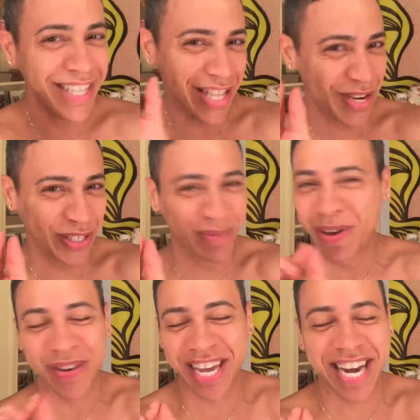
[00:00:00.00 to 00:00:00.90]
Little
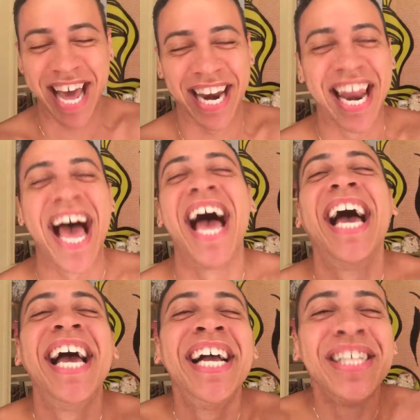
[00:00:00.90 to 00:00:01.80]
smoky, not a lot.
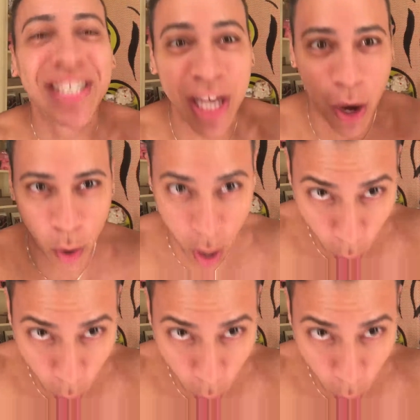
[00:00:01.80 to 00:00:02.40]
So,